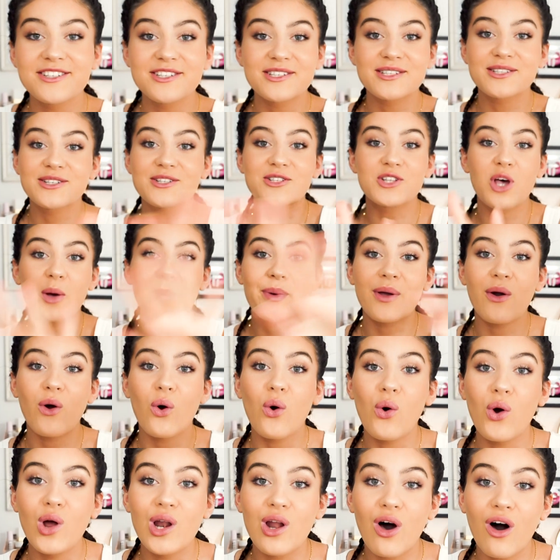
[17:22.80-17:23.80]
Just to top it
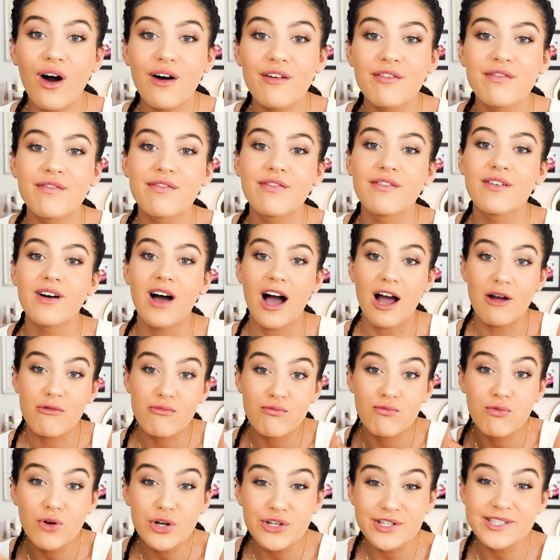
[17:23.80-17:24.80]
all off, I
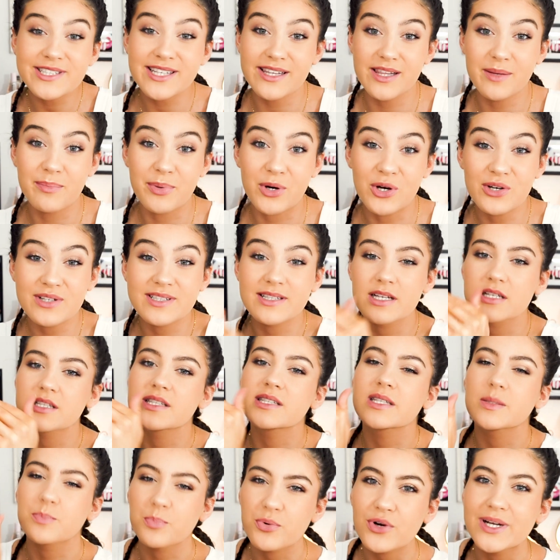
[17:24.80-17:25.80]
run to the bus,
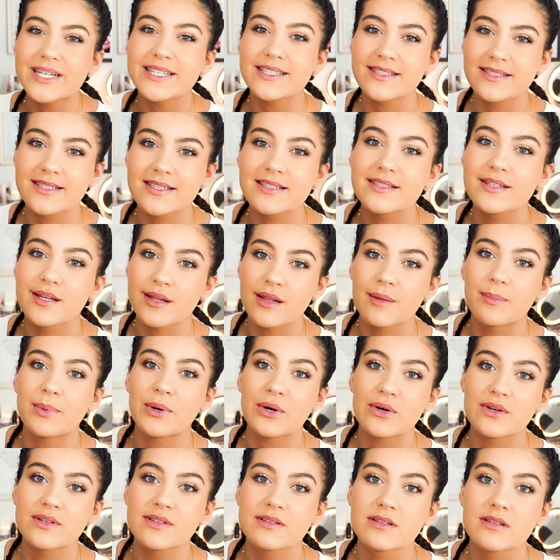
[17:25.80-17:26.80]
sprint to the
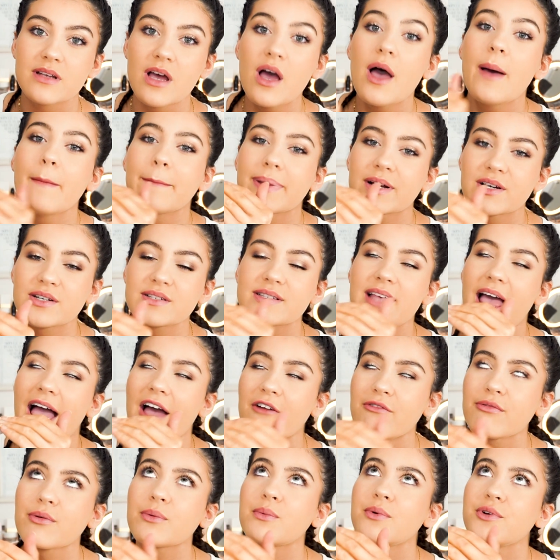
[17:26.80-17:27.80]
bus, because
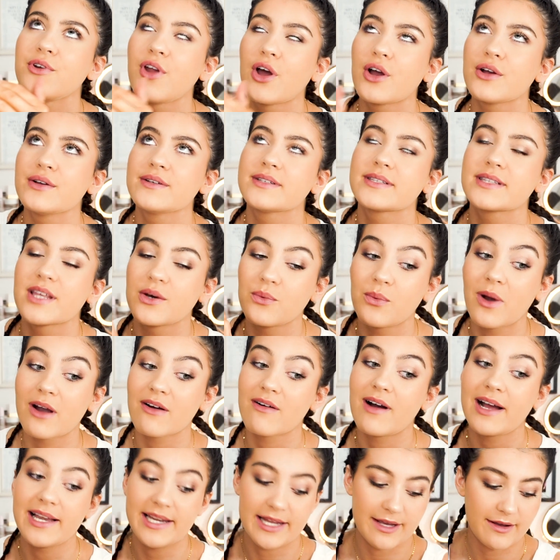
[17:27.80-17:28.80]
everyone knows that where
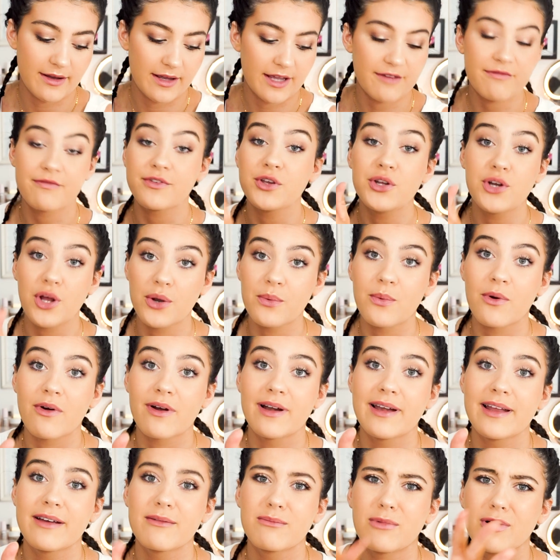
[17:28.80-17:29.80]
I live, if you know where I
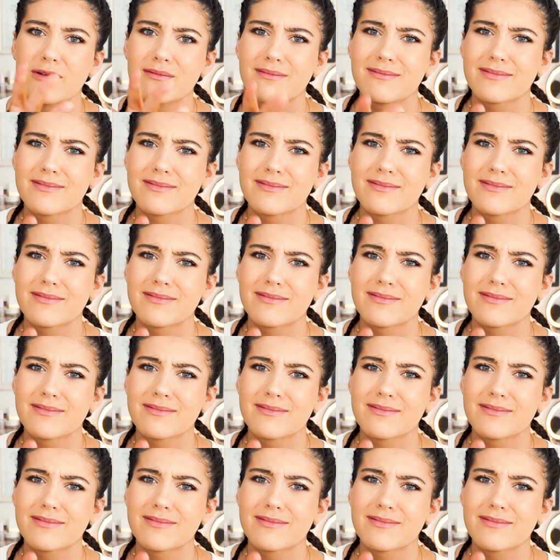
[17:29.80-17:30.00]
live, well,